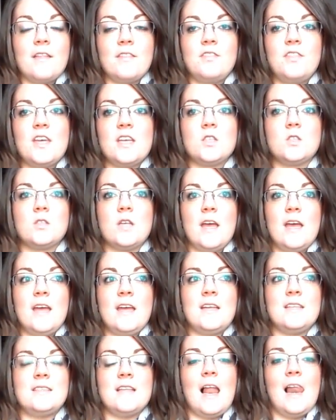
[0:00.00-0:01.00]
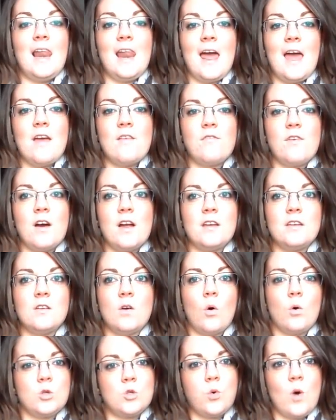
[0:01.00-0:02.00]
this is $11
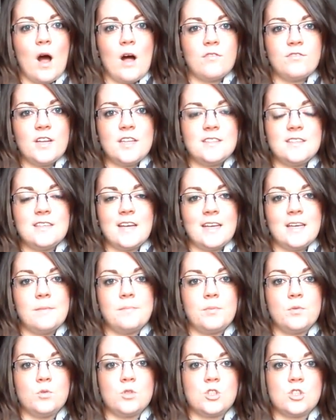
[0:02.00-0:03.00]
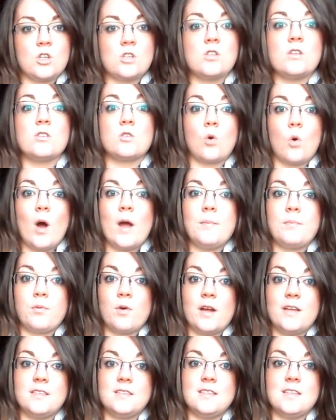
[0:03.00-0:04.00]
or $12.99 in Boots, so it's quite
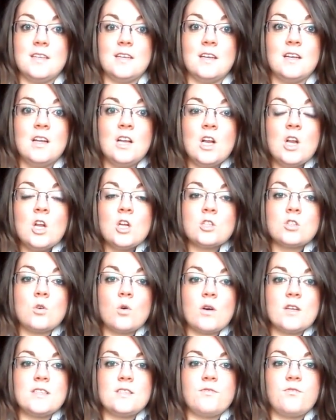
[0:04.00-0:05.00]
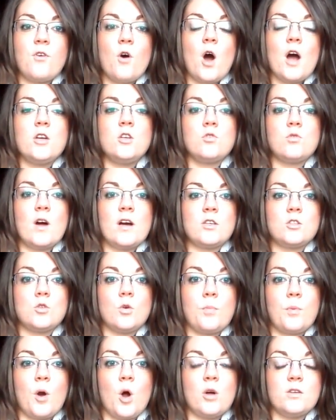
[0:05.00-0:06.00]
pricey. So for a
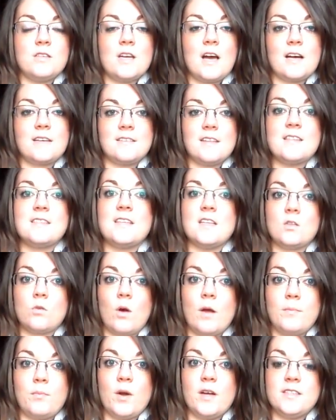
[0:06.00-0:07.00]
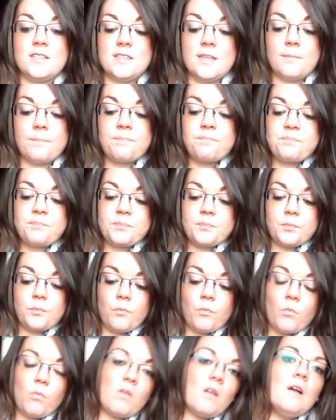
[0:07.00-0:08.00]
drugstore product, this is quite pricey.
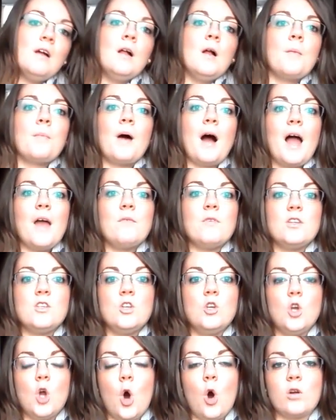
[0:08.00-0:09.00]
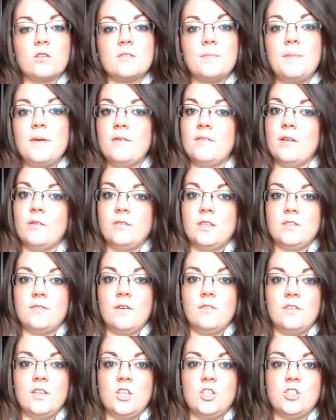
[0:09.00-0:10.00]
But I would not be without this
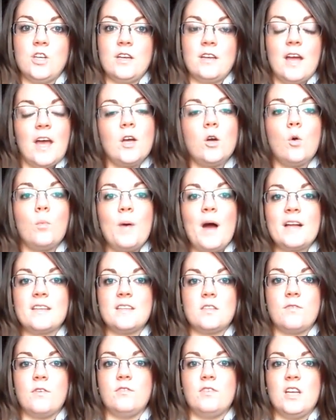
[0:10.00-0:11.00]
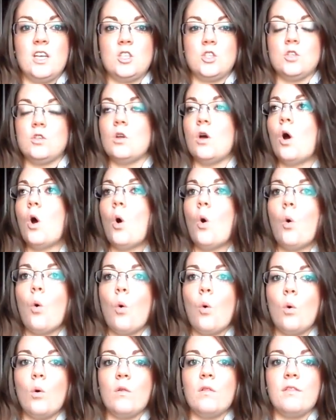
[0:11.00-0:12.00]
foundation. I go back to this foundation
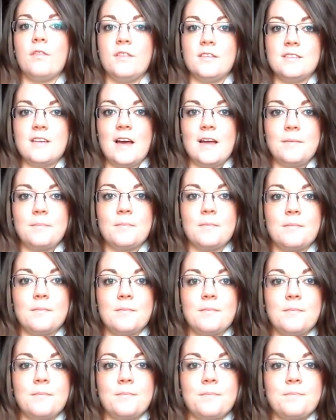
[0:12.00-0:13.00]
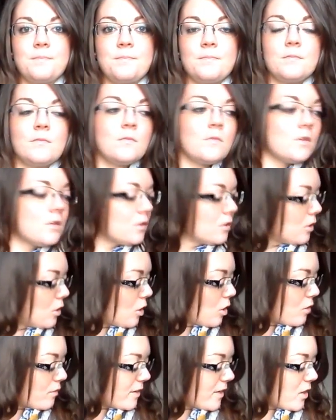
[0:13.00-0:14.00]
all the time.
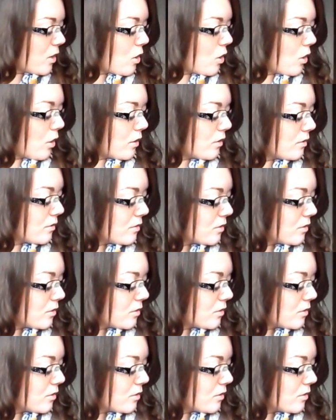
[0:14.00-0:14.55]
Oh Mario!